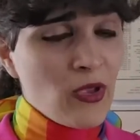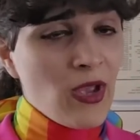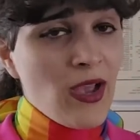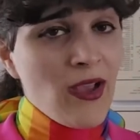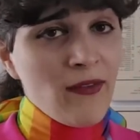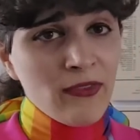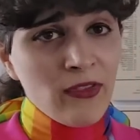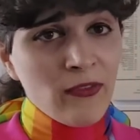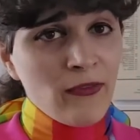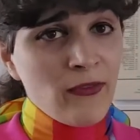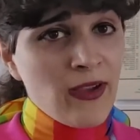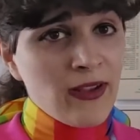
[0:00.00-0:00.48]
You
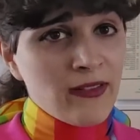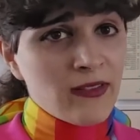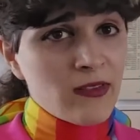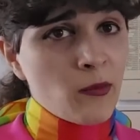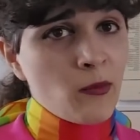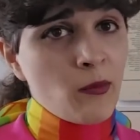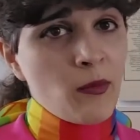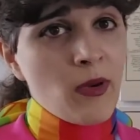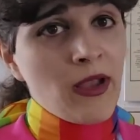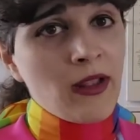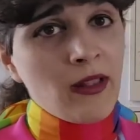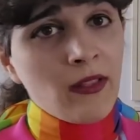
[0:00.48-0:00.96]
have to find
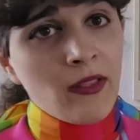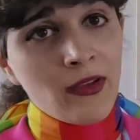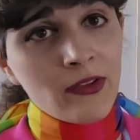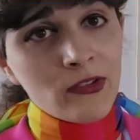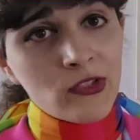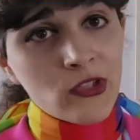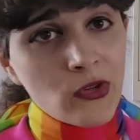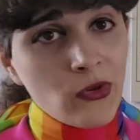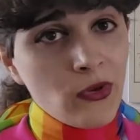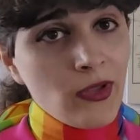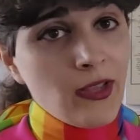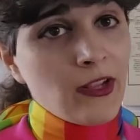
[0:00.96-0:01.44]
some
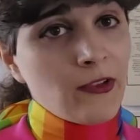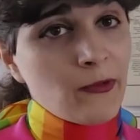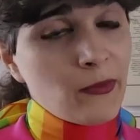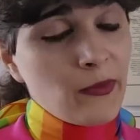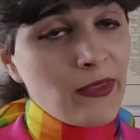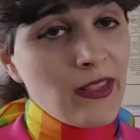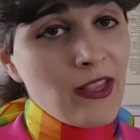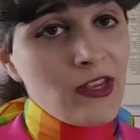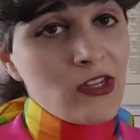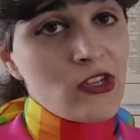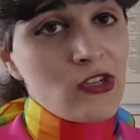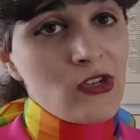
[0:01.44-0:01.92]
biological
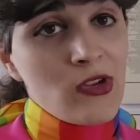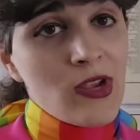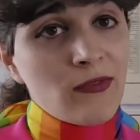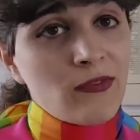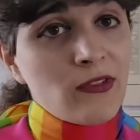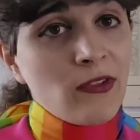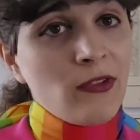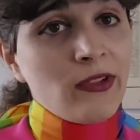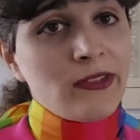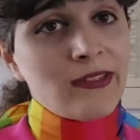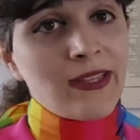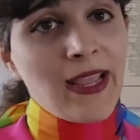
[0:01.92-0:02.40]
explanation. You
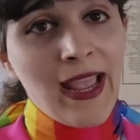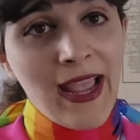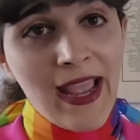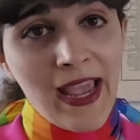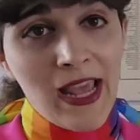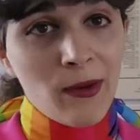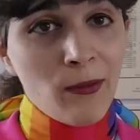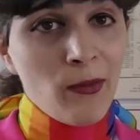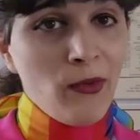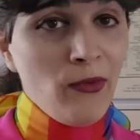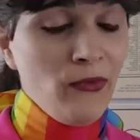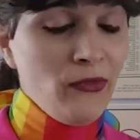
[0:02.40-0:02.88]
have to look to
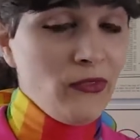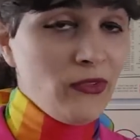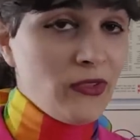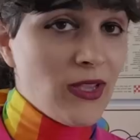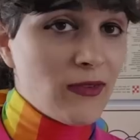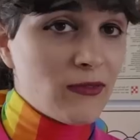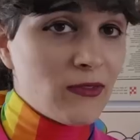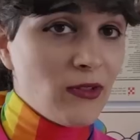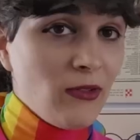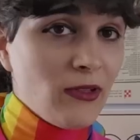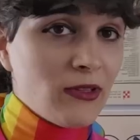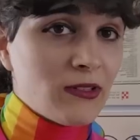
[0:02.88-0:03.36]
animals,
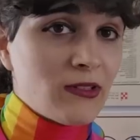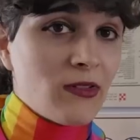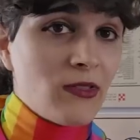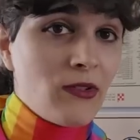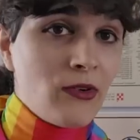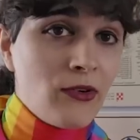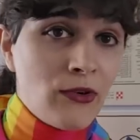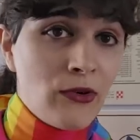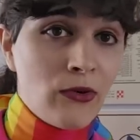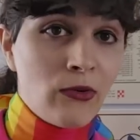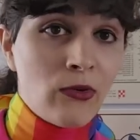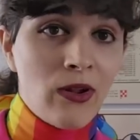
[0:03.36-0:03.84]
you have to look to
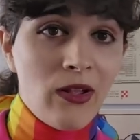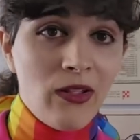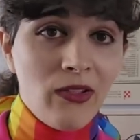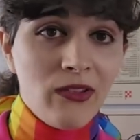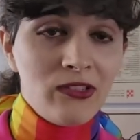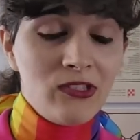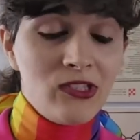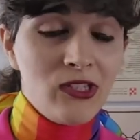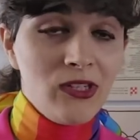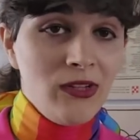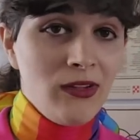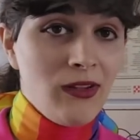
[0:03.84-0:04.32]
their
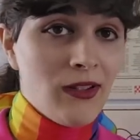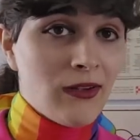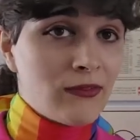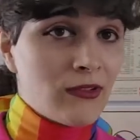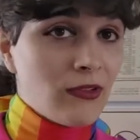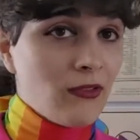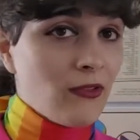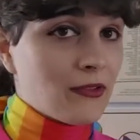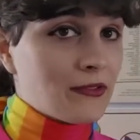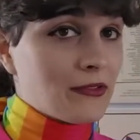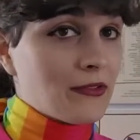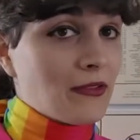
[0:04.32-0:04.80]
neurology, you have
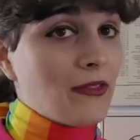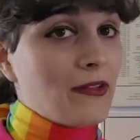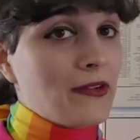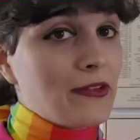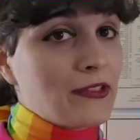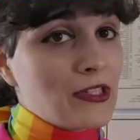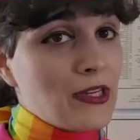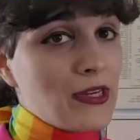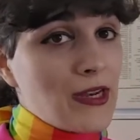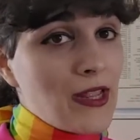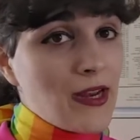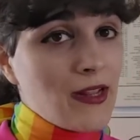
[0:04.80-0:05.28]
to look to
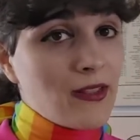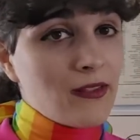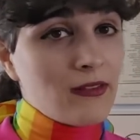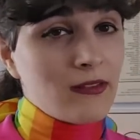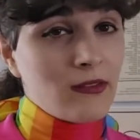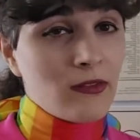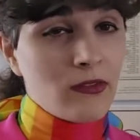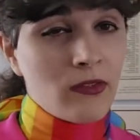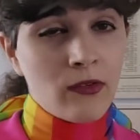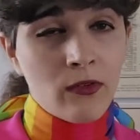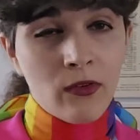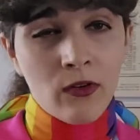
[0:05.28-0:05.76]
their
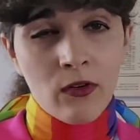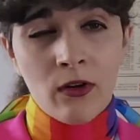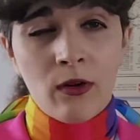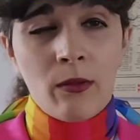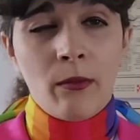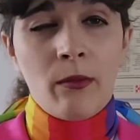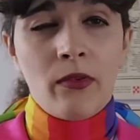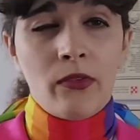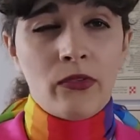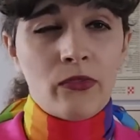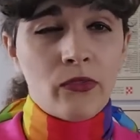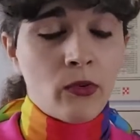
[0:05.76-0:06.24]
genetics or their
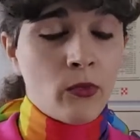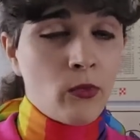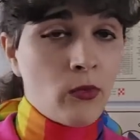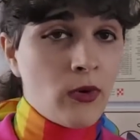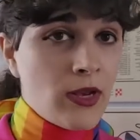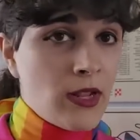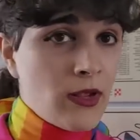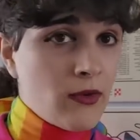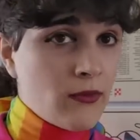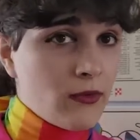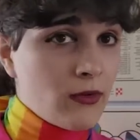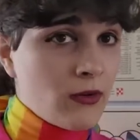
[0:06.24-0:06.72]
hormones or
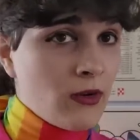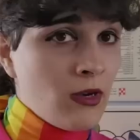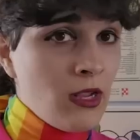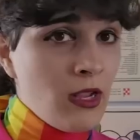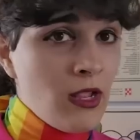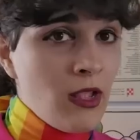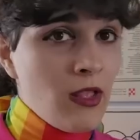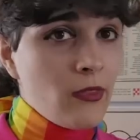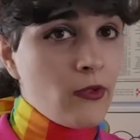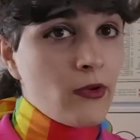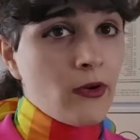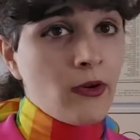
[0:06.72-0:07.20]
whatever,
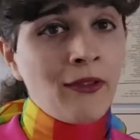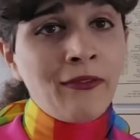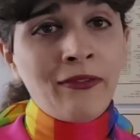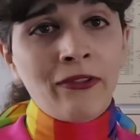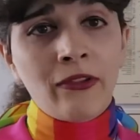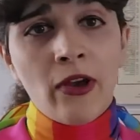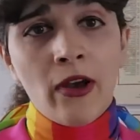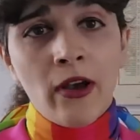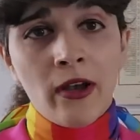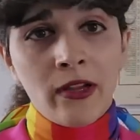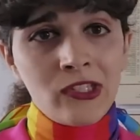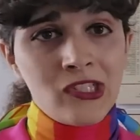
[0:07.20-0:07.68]
their
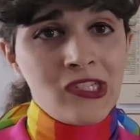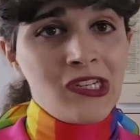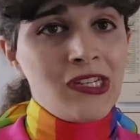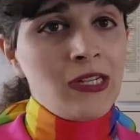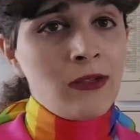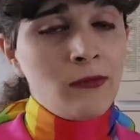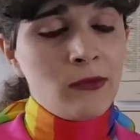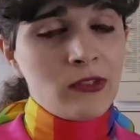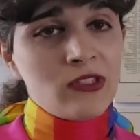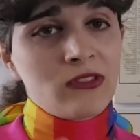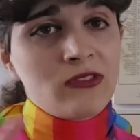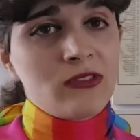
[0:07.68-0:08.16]

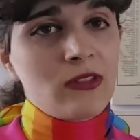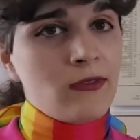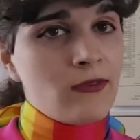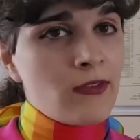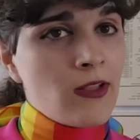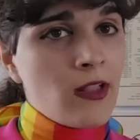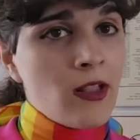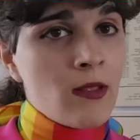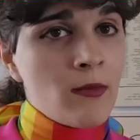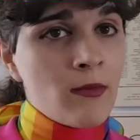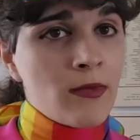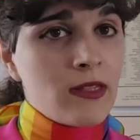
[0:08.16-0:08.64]
ontogeny, which is
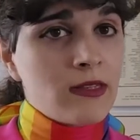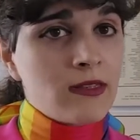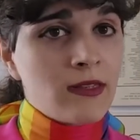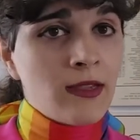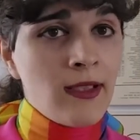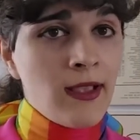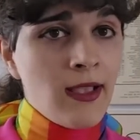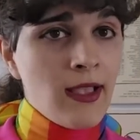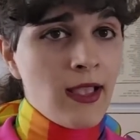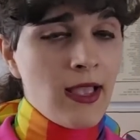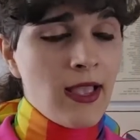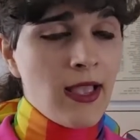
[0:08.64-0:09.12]
development.
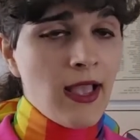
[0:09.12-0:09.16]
